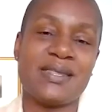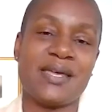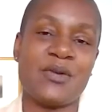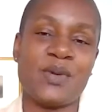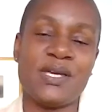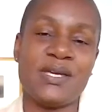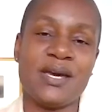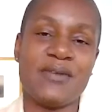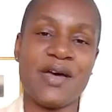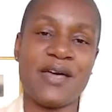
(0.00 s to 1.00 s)
that we
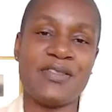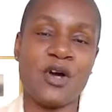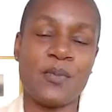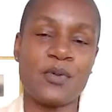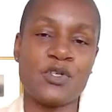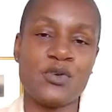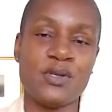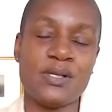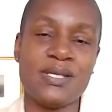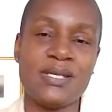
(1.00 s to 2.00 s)
have had the
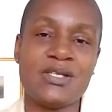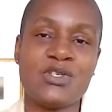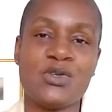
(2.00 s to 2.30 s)
opportunity